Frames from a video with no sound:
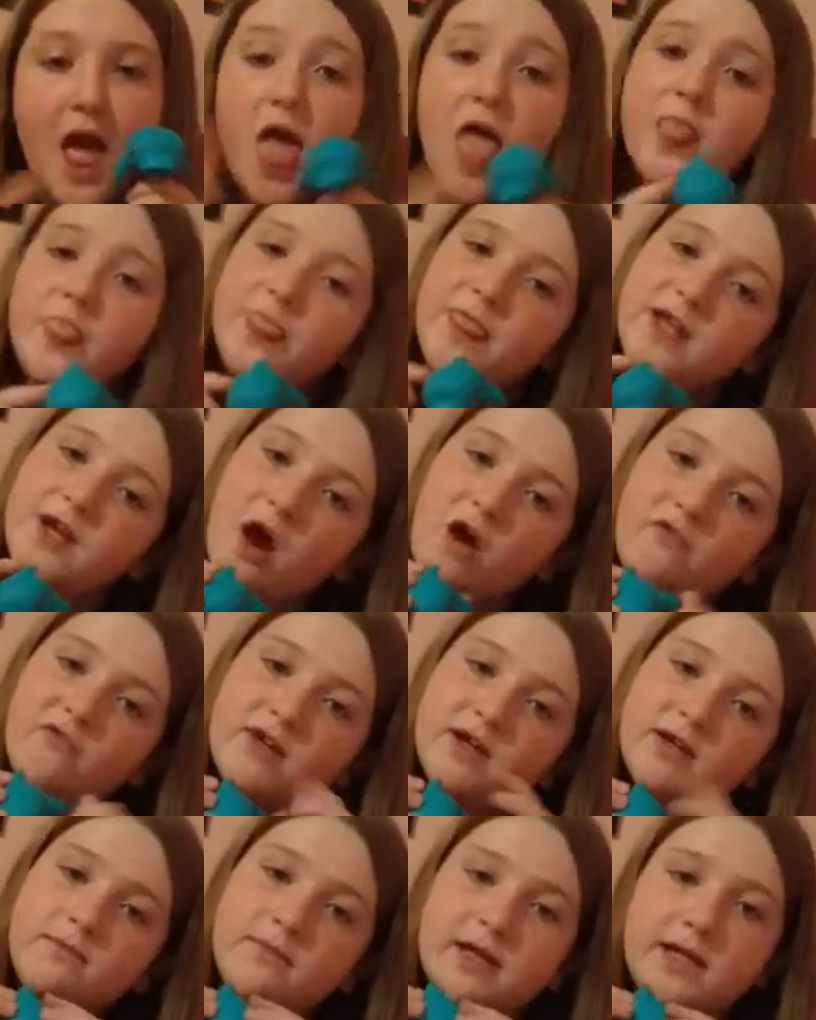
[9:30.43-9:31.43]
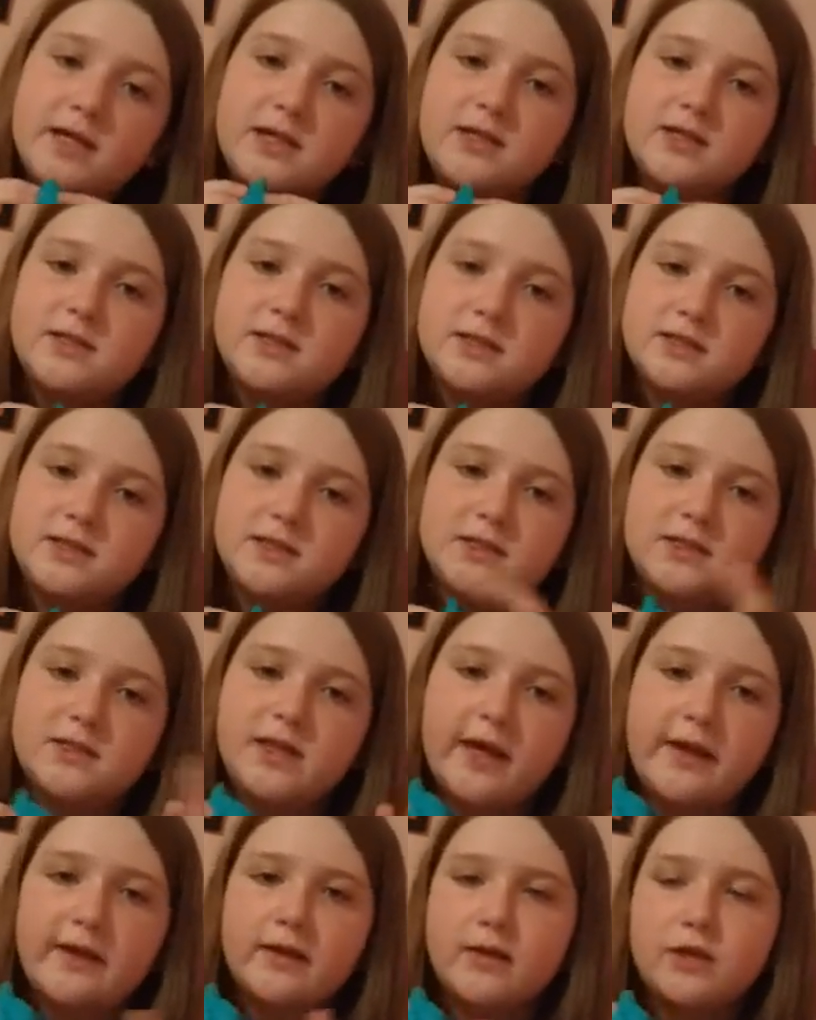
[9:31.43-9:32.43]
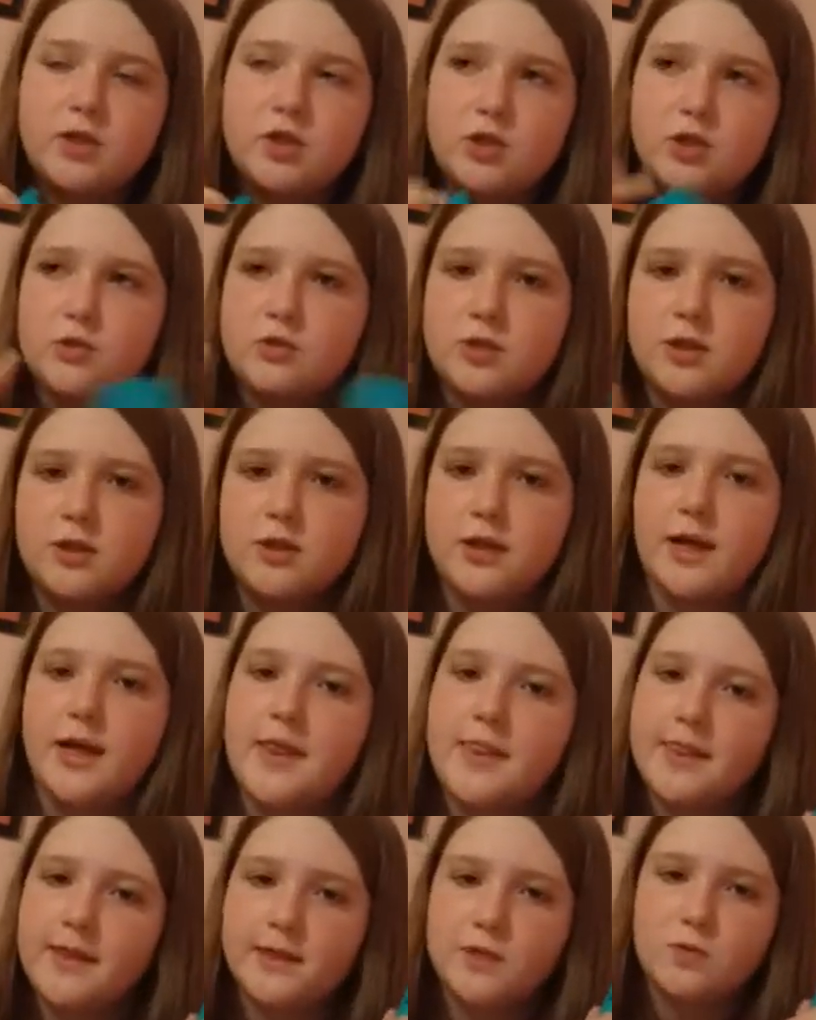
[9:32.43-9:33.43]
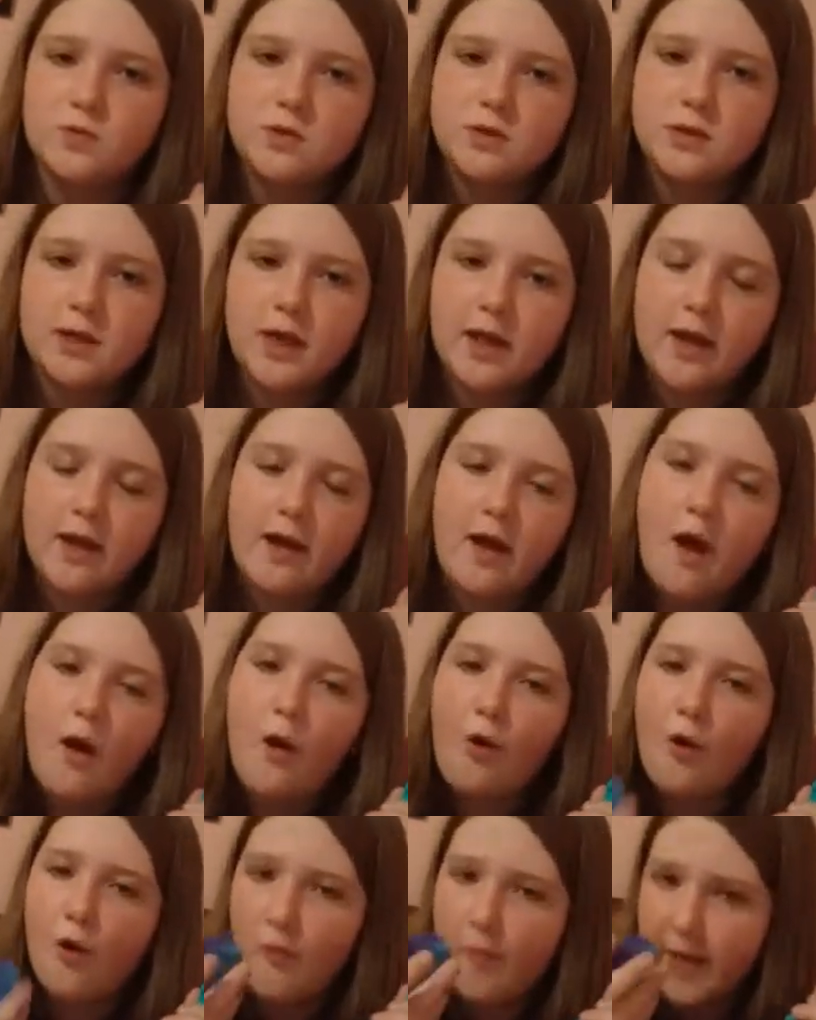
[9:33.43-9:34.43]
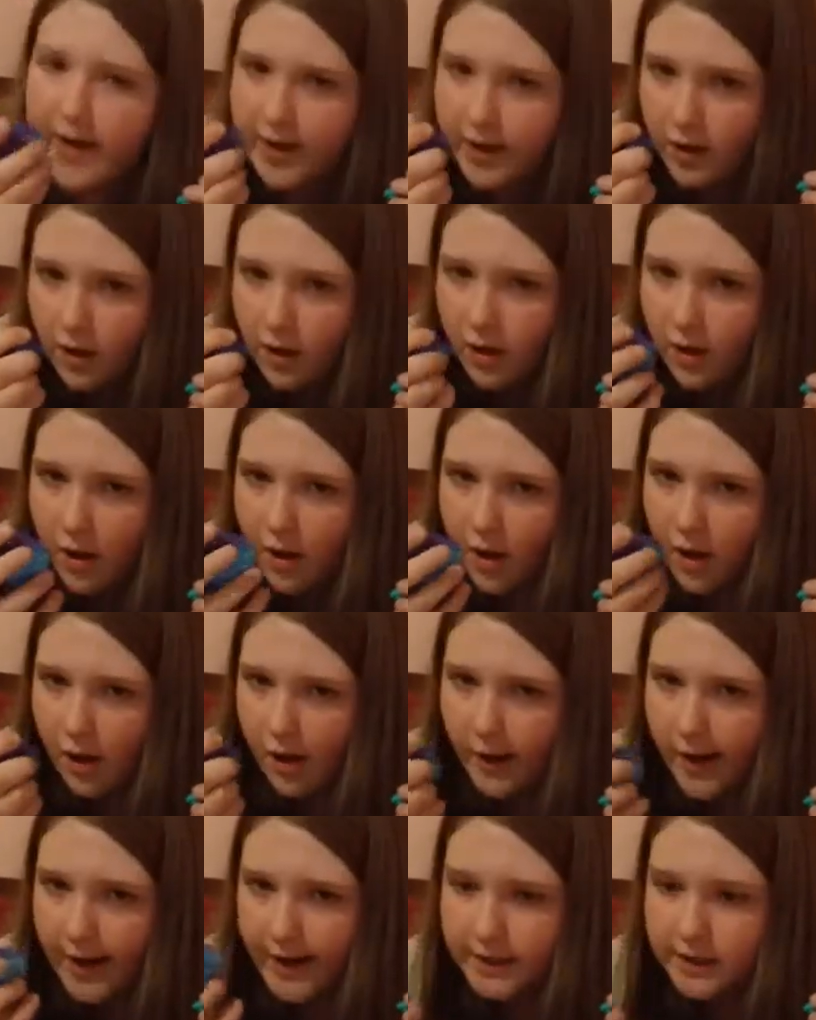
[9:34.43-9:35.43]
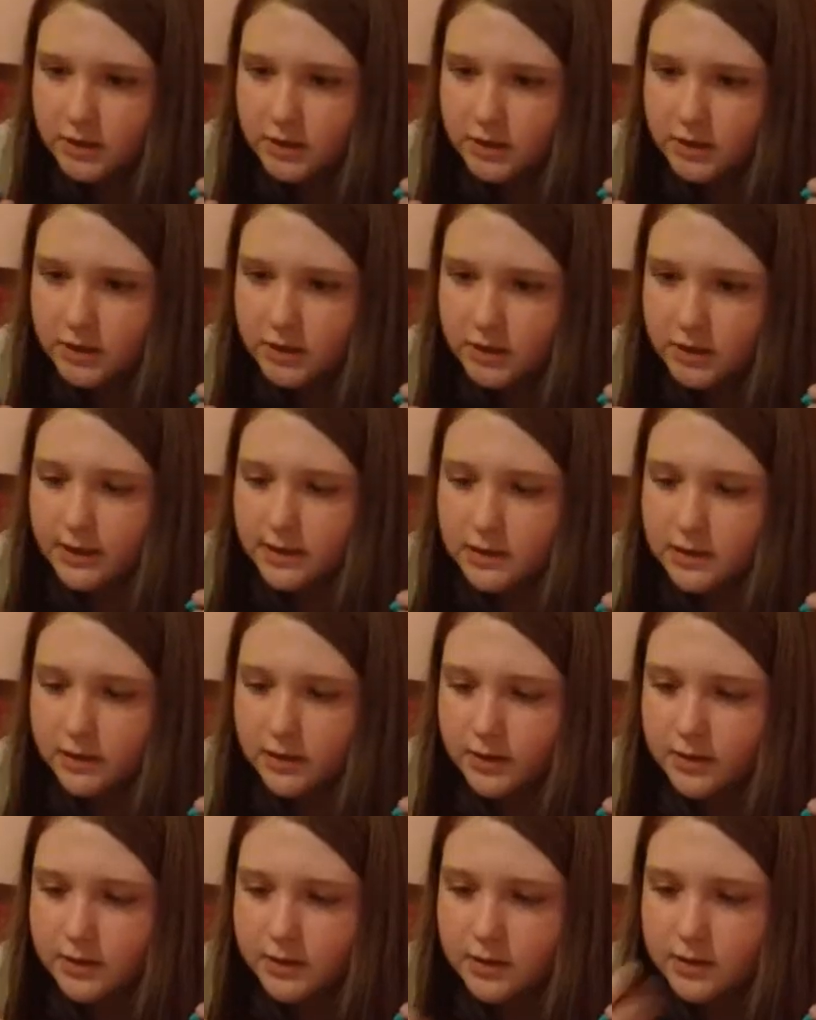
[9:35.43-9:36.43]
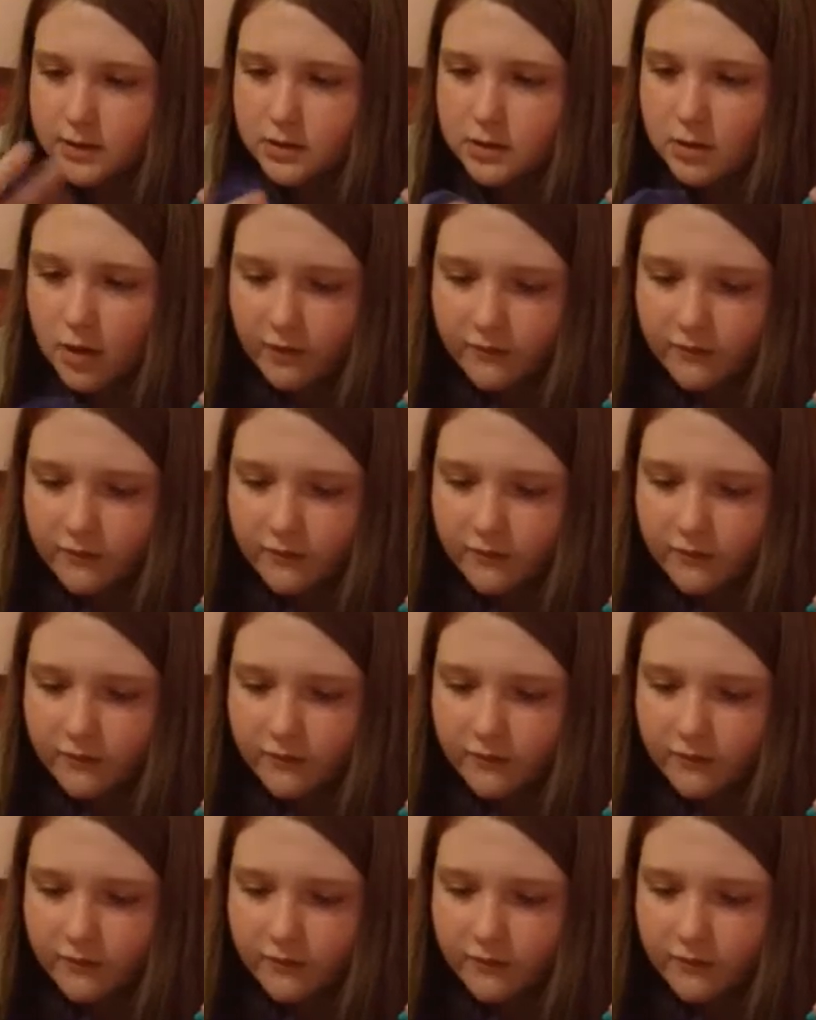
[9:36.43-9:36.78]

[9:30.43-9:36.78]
The dolphin because it's like cuter, and this one's like homemade and it's not very slow rising and soft.